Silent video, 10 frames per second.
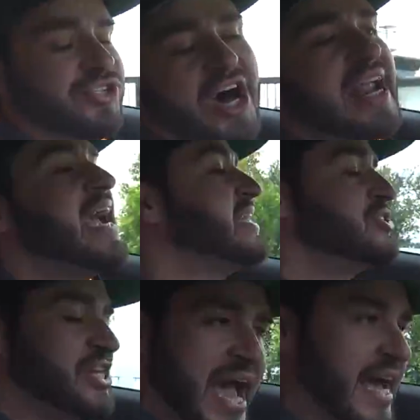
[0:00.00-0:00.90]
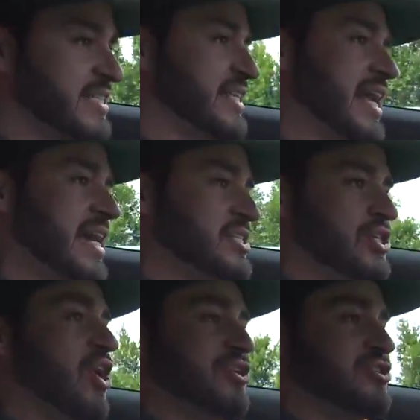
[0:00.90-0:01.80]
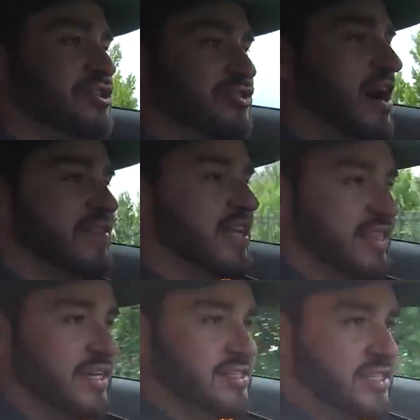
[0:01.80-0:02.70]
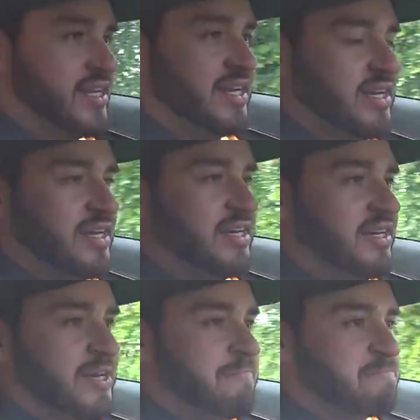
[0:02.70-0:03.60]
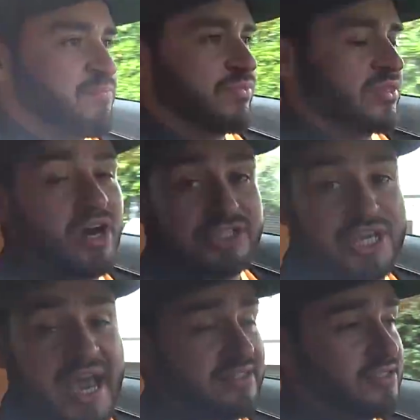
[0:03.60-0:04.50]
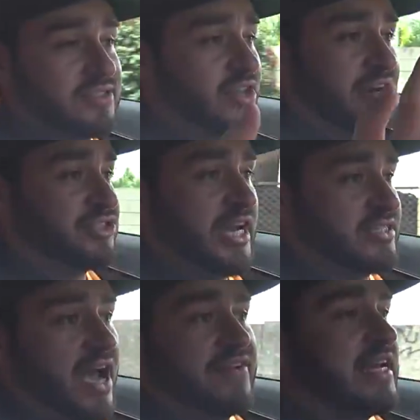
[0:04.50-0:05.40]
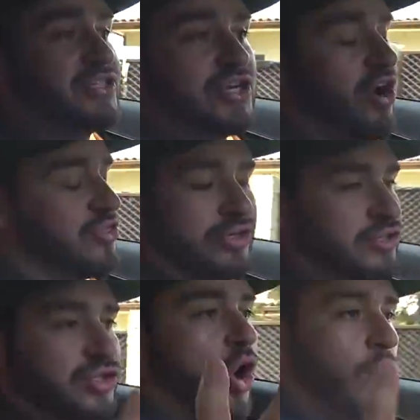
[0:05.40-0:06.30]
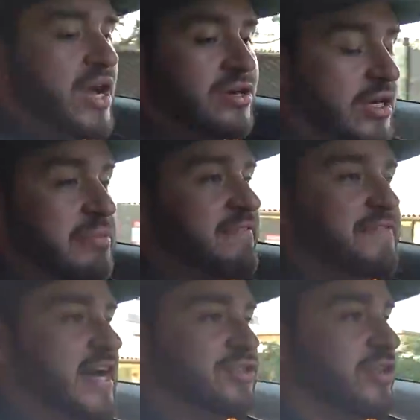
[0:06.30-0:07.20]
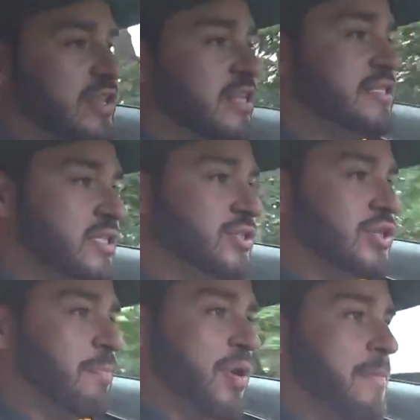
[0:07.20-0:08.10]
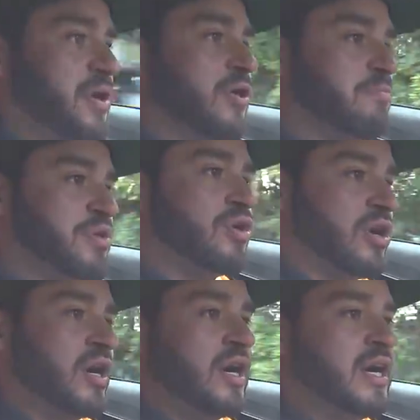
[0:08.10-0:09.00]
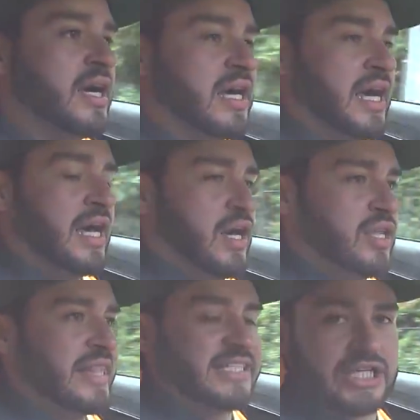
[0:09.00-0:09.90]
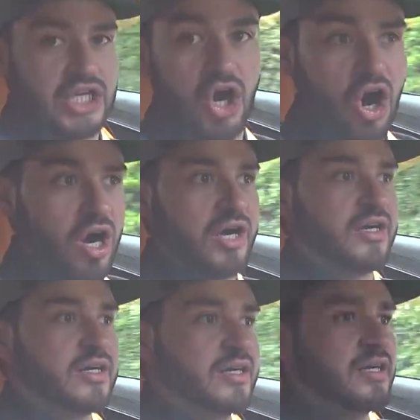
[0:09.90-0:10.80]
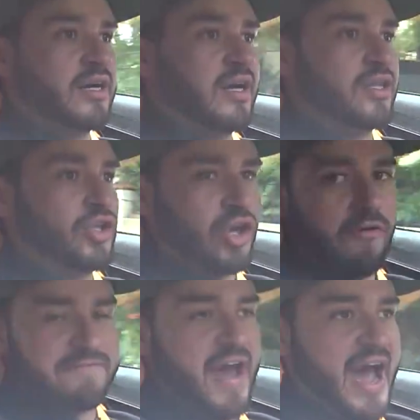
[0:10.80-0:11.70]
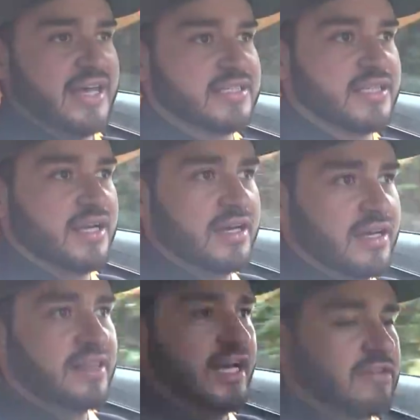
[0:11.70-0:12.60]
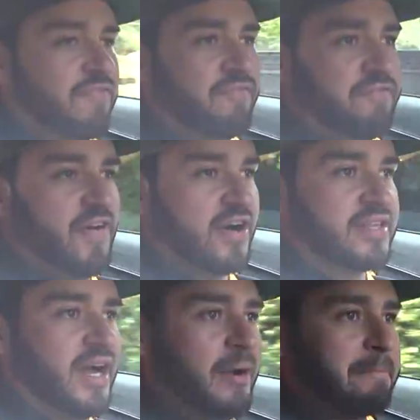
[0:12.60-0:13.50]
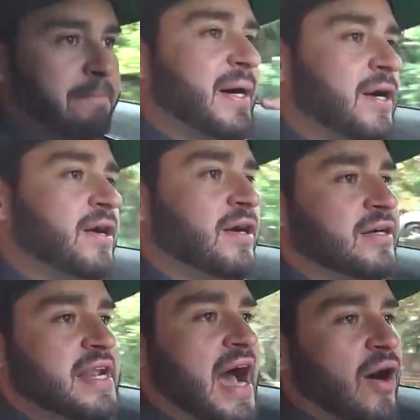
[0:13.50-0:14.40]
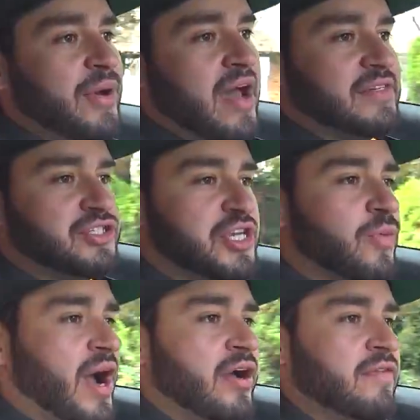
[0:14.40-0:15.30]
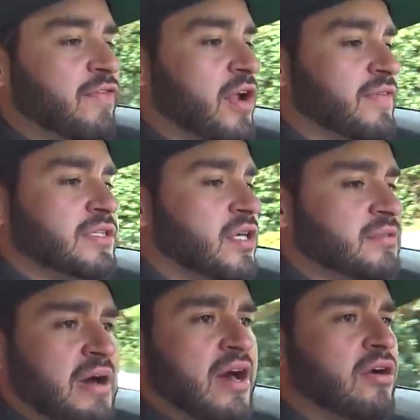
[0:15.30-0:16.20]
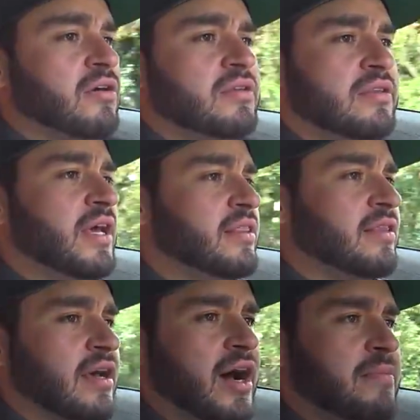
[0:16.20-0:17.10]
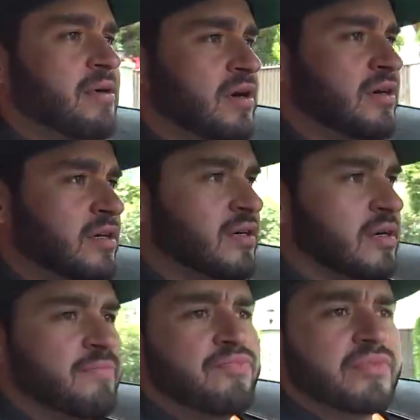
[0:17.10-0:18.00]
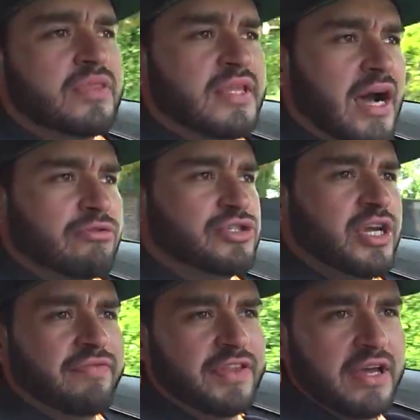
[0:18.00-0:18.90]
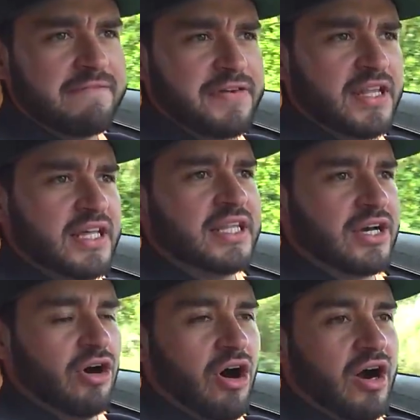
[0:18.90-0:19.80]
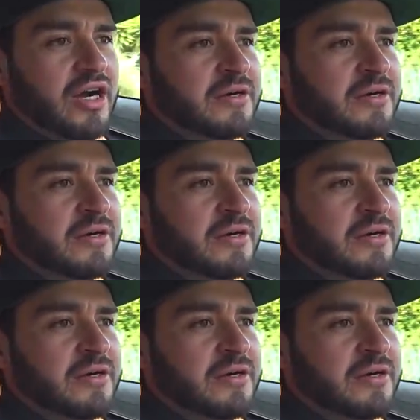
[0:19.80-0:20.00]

Not a chance that ACR is gonna drive like this. Not a chance, not a chance. I have an ACR, there's no way you can be faster than this. This is a proper computer that's a car to go fast. That's fucked up. Oh, now we have a G-Wagon in front of us. Doesn't matter. Take the time. Downshifting, feeling the car.